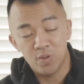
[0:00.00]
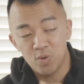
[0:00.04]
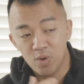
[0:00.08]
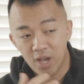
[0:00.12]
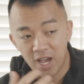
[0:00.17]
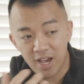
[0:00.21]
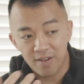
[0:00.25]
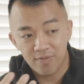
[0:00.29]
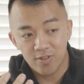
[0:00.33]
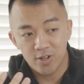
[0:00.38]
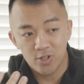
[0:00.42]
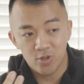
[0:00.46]
you
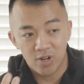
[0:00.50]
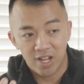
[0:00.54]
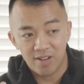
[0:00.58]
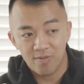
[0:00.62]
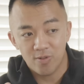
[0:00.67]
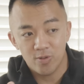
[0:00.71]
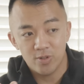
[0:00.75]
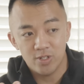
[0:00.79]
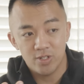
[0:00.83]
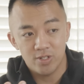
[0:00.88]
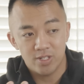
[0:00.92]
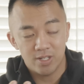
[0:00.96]
have to
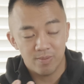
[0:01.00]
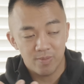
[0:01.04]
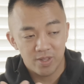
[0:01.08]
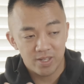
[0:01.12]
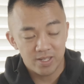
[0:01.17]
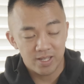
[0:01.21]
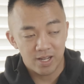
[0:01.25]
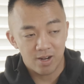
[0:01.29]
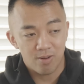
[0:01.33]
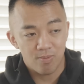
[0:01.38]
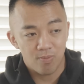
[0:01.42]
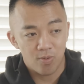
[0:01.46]
travel to some of
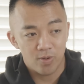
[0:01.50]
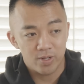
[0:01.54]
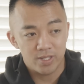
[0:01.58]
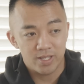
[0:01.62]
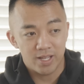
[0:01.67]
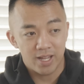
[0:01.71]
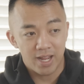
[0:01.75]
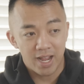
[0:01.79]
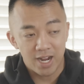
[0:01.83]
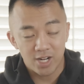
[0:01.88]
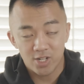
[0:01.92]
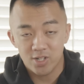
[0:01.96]
these airports
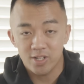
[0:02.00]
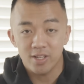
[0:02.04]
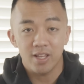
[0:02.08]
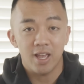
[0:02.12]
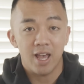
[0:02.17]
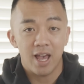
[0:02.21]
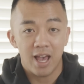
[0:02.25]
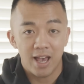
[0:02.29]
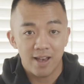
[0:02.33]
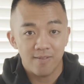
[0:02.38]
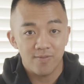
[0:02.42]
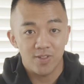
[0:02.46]
that actually
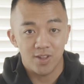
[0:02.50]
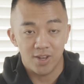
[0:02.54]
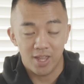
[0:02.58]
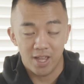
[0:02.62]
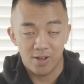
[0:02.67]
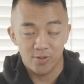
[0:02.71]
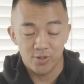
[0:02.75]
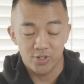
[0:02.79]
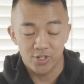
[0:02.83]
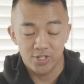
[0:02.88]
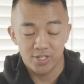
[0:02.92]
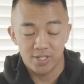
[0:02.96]
have the
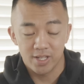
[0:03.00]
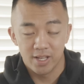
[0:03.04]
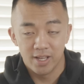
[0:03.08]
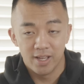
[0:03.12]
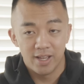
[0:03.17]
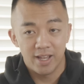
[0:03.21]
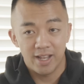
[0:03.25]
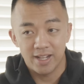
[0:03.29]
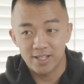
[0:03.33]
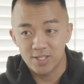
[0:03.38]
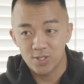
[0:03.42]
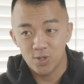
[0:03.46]
lounges,
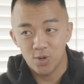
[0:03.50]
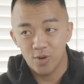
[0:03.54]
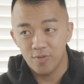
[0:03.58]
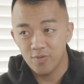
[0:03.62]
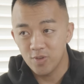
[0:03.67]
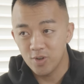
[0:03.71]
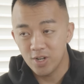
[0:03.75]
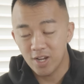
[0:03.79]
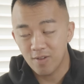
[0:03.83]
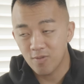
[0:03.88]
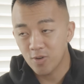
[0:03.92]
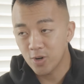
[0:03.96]
and so if
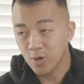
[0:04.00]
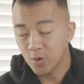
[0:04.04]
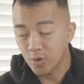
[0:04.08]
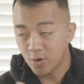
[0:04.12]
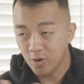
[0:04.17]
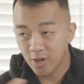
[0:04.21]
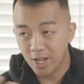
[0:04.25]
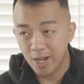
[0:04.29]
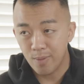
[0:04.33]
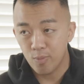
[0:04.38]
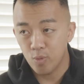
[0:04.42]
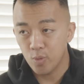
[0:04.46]
you never go to
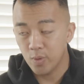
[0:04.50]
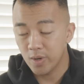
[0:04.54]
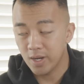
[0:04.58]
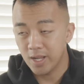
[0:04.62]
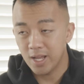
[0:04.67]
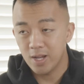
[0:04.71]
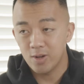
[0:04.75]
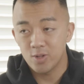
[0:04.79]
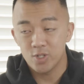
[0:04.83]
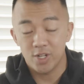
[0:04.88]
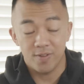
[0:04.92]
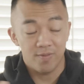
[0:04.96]
a Capital One
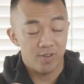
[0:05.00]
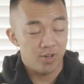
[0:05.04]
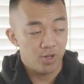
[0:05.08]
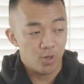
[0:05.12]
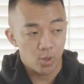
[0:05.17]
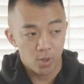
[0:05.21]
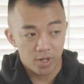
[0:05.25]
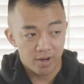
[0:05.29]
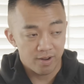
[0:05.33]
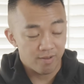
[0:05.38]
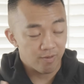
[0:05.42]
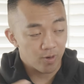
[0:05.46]
lounge, if you
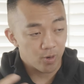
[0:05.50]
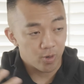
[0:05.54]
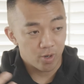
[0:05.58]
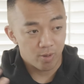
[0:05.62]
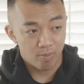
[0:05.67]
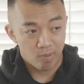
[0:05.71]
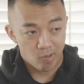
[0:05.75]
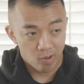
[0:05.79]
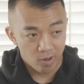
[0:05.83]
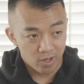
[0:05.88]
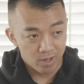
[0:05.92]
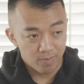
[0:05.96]
never go to a
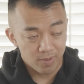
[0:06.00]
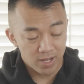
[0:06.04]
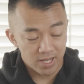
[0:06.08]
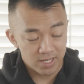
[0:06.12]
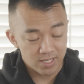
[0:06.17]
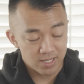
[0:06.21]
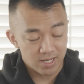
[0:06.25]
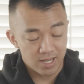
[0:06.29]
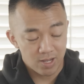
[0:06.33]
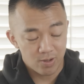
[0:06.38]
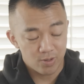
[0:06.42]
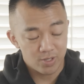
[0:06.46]
Priority
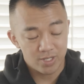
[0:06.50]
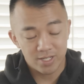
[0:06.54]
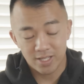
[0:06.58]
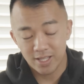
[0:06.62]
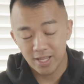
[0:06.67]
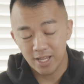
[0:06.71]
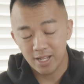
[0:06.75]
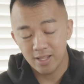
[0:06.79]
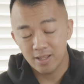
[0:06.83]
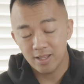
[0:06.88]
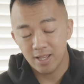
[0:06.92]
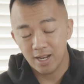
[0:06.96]
Pass lounge,
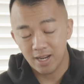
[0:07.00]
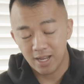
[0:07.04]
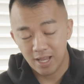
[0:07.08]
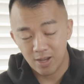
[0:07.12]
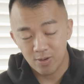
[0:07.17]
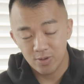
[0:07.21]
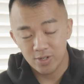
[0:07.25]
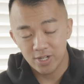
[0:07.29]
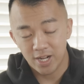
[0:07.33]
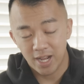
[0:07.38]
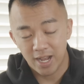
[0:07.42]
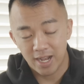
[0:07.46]
then the
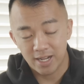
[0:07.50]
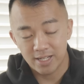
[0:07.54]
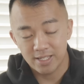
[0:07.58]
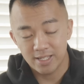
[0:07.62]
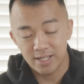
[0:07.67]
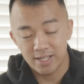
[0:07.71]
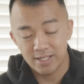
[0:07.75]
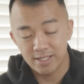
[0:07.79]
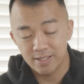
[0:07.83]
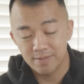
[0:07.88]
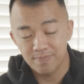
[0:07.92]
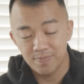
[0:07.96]
lounge
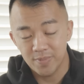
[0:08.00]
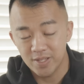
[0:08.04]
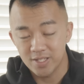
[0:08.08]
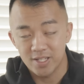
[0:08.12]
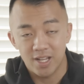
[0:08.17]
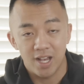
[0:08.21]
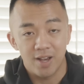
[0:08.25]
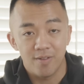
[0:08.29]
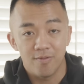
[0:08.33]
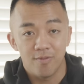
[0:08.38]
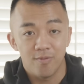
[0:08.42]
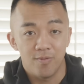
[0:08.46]
access is
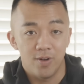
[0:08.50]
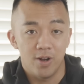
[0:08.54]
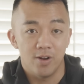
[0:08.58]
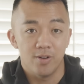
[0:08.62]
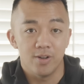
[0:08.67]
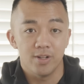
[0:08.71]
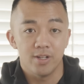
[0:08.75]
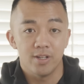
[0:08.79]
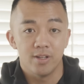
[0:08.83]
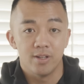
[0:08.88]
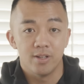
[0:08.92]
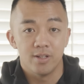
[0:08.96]
not
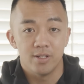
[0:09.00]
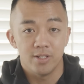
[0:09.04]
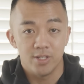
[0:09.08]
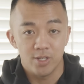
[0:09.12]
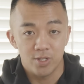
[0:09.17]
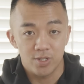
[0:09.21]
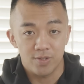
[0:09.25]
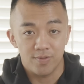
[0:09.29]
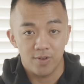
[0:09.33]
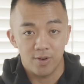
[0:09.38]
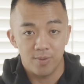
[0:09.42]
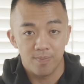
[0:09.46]
very
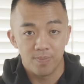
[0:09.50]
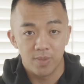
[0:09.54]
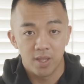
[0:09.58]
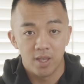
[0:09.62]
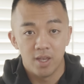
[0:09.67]
useful.